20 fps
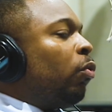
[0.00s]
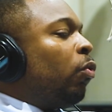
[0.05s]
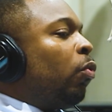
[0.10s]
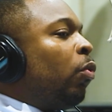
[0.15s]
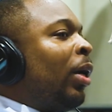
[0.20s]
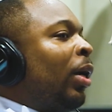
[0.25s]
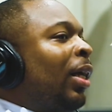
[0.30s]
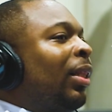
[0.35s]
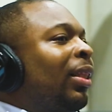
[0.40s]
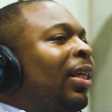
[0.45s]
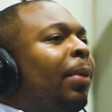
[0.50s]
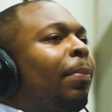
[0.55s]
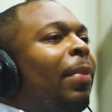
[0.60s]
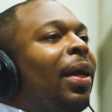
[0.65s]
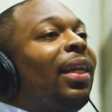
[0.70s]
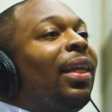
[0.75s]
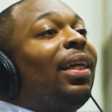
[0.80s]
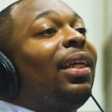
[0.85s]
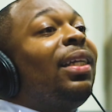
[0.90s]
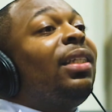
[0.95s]
What I think
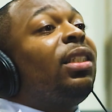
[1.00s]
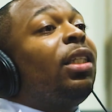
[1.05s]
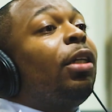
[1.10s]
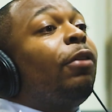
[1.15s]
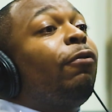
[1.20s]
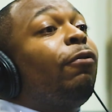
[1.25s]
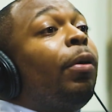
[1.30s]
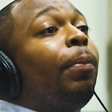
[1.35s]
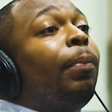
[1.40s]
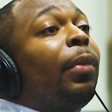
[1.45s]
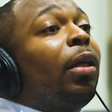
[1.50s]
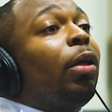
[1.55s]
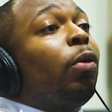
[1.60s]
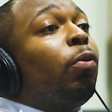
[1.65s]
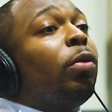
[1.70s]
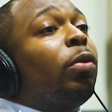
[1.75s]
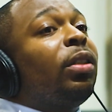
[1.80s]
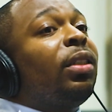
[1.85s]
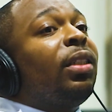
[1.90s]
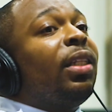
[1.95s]
made it easier for me
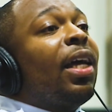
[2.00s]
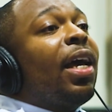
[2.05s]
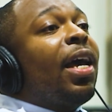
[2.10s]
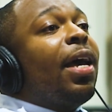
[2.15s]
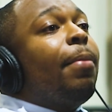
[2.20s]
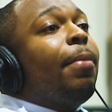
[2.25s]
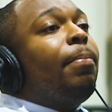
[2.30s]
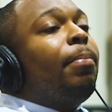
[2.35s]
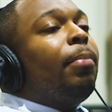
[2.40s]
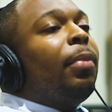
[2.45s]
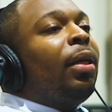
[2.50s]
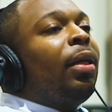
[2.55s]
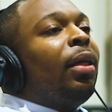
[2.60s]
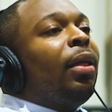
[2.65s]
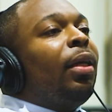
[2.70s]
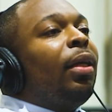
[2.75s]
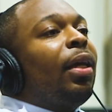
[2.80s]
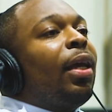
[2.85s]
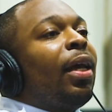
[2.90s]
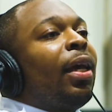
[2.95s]
was that
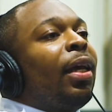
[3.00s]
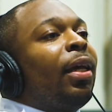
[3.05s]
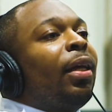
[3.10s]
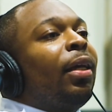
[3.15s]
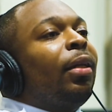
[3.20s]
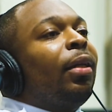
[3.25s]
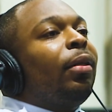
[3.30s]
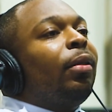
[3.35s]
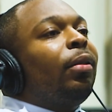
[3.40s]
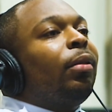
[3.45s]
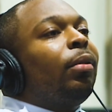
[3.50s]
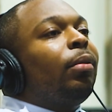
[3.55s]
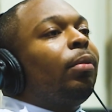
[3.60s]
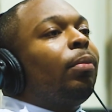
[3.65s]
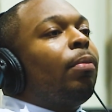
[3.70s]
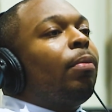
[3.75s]
me and